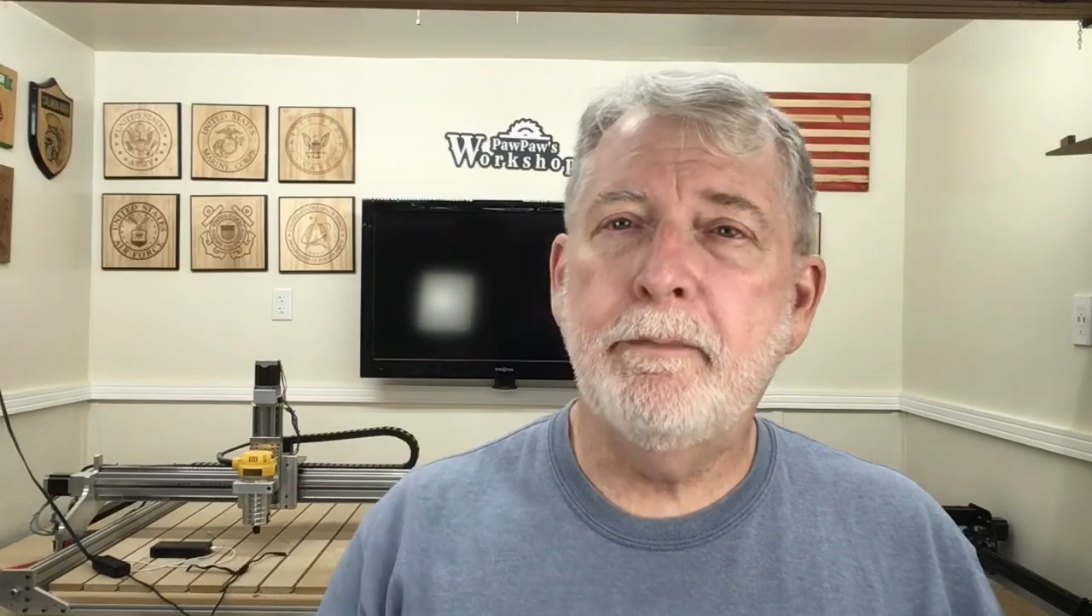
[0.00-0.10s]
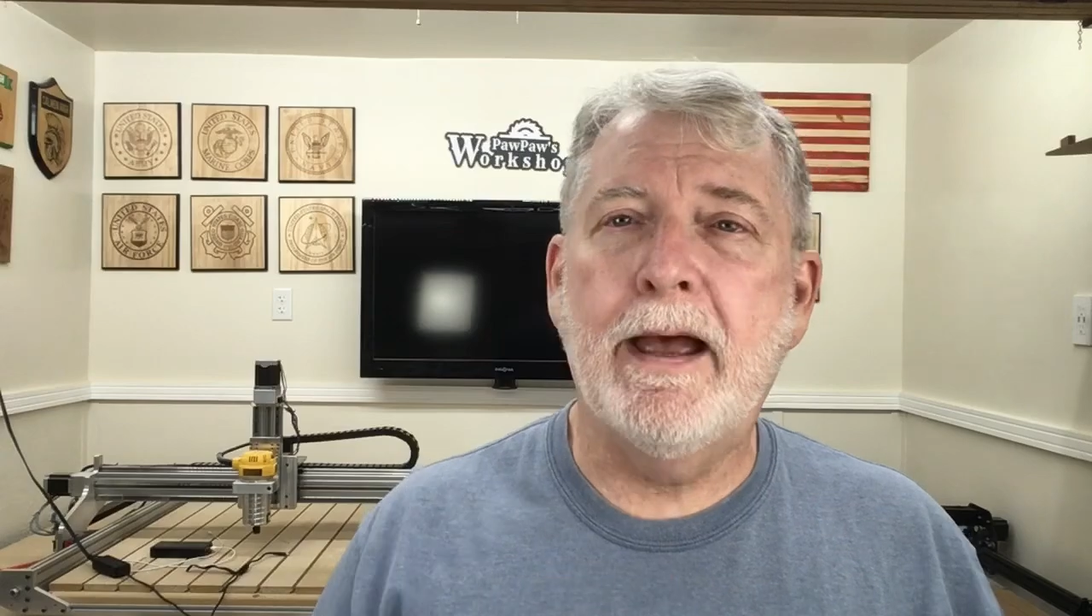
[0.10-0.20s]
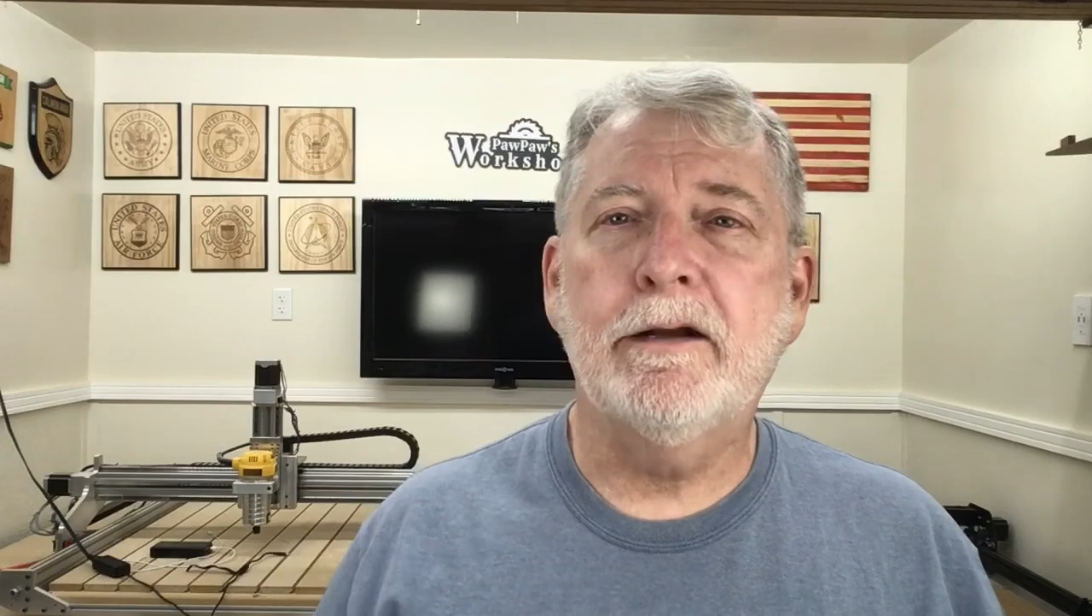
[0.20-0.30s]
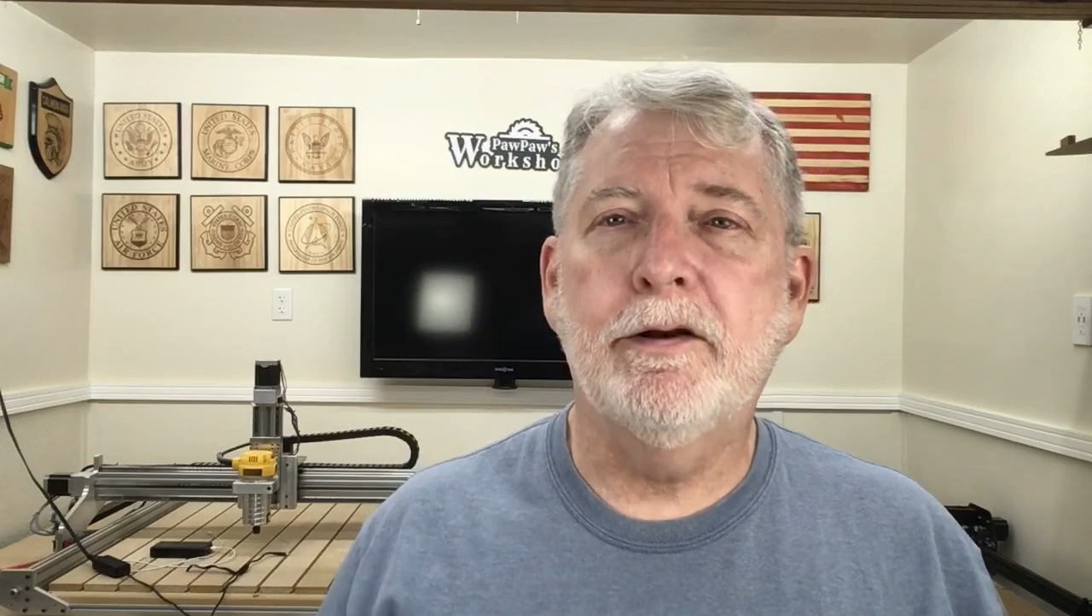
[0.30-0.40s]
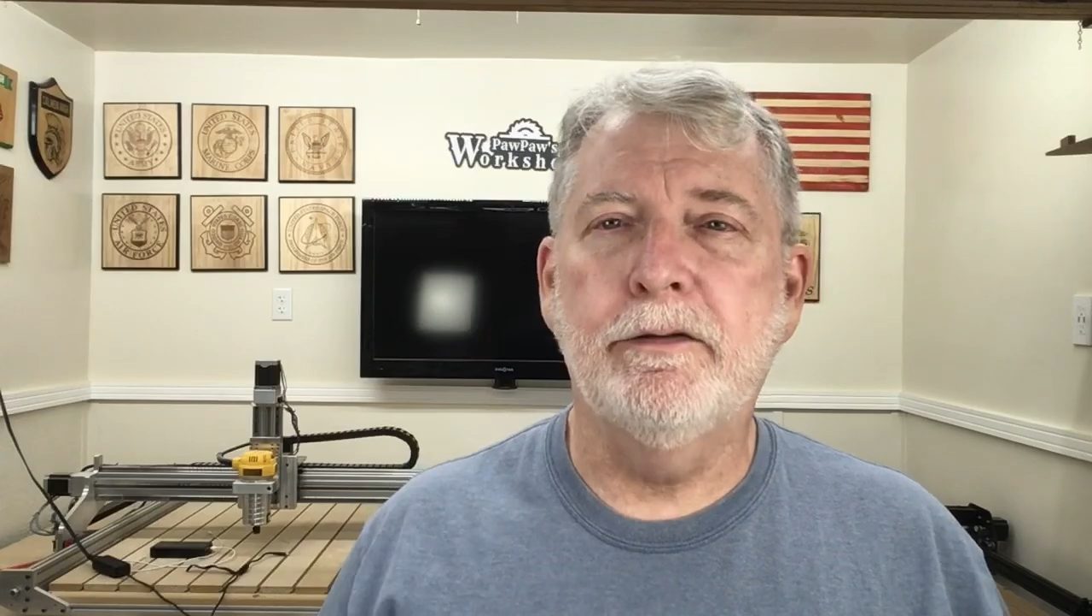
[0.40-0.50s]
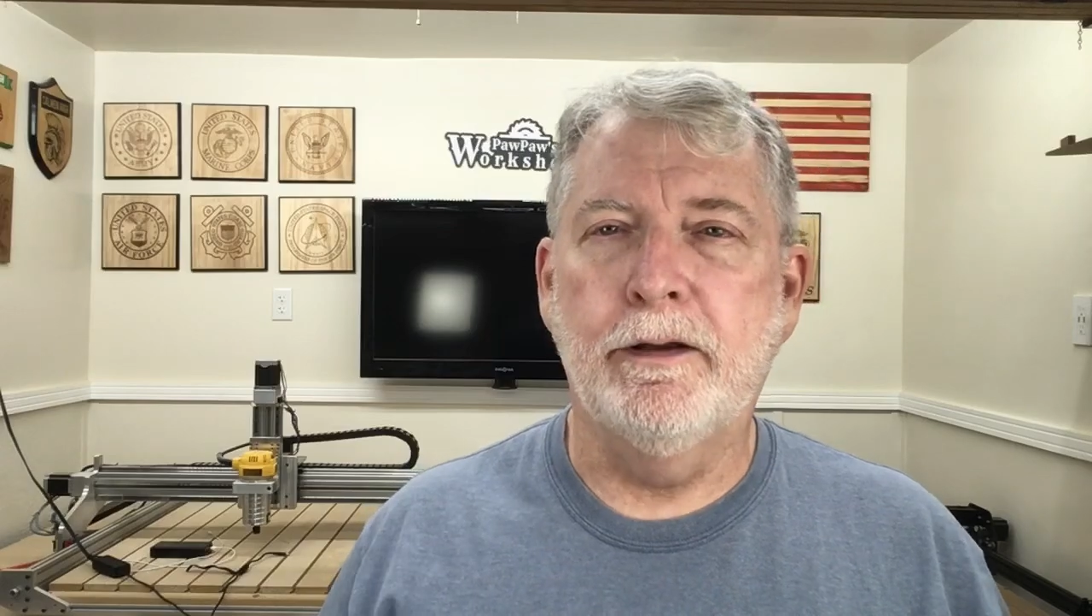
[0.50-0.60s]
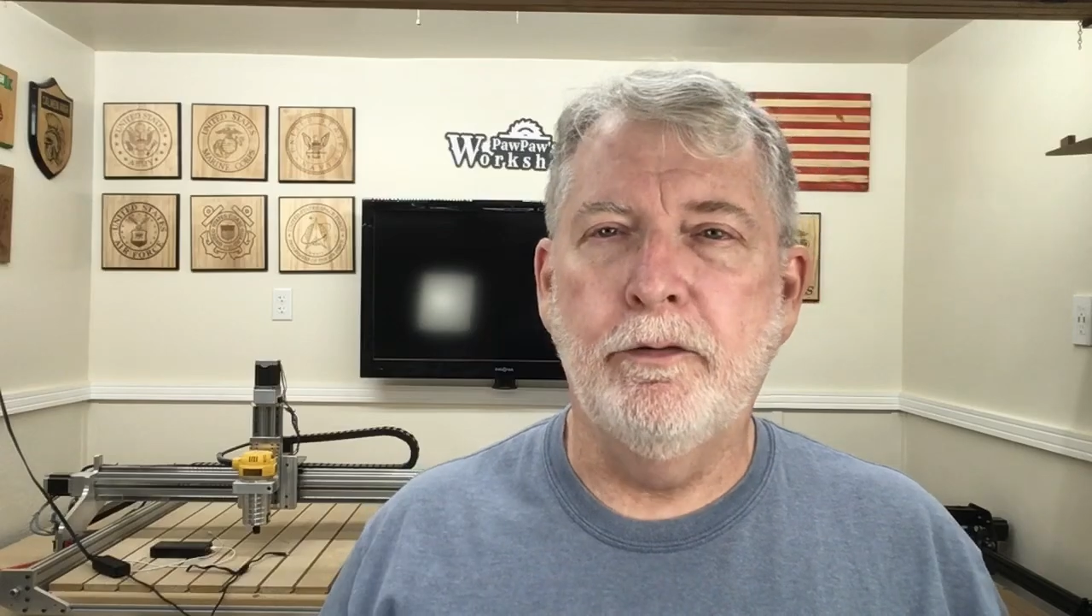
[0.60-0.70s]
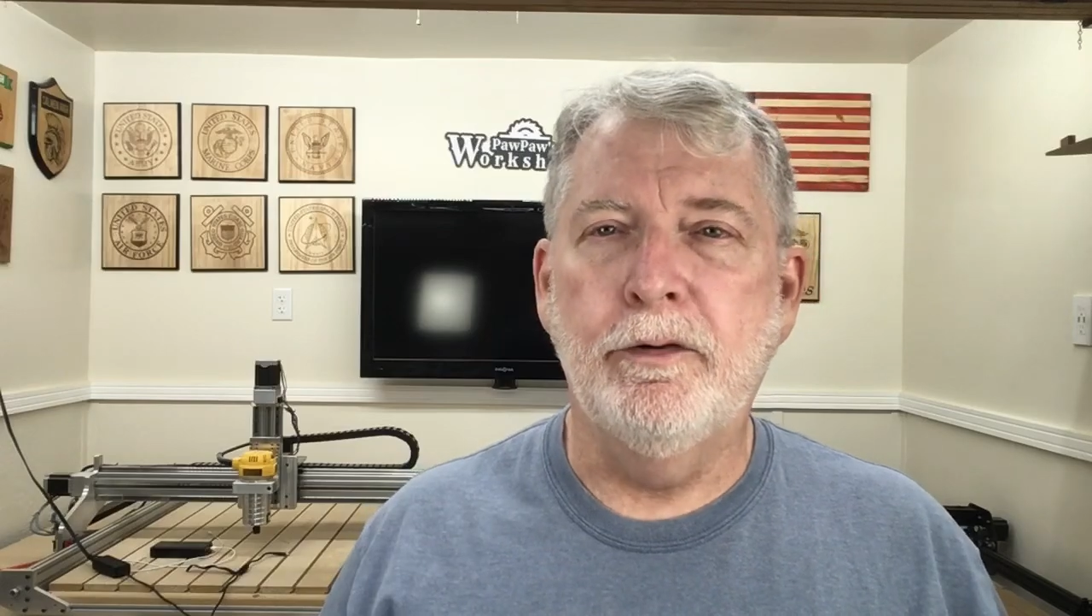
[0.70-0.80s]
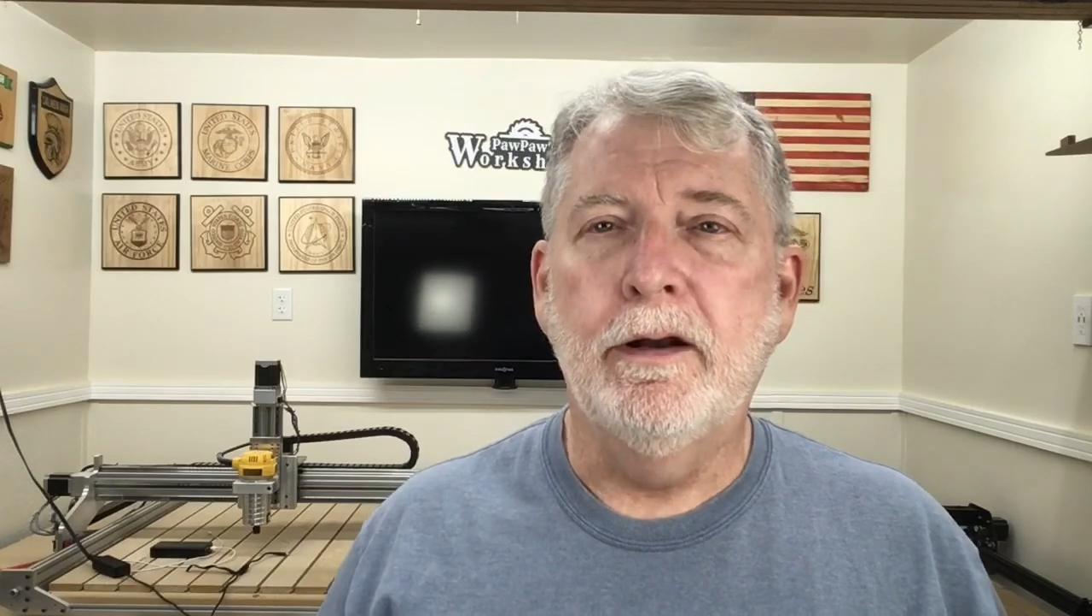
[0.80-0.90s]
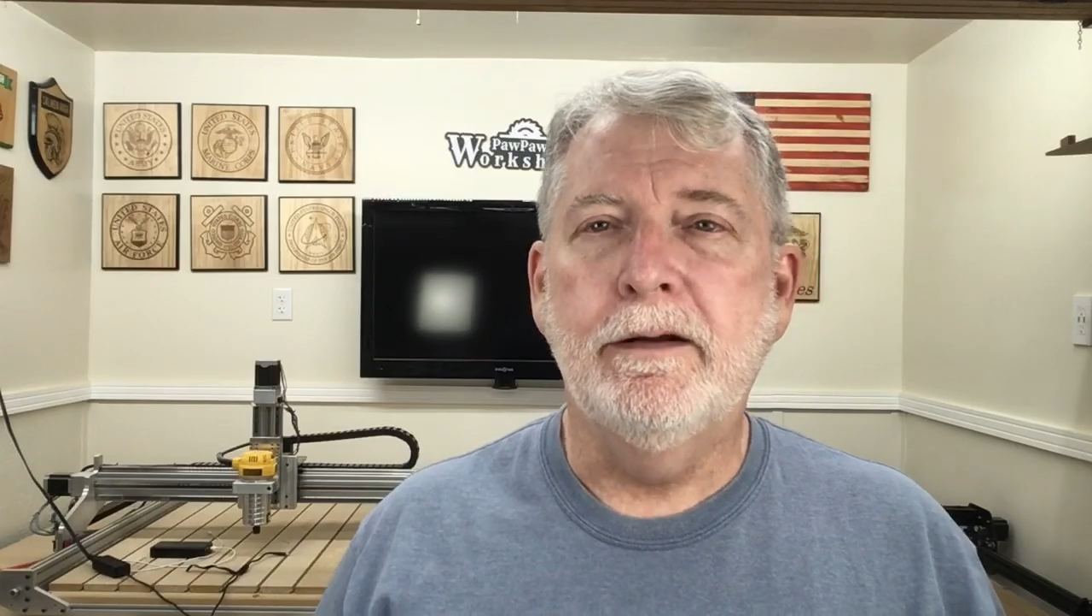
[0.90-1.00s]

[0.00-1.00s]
back to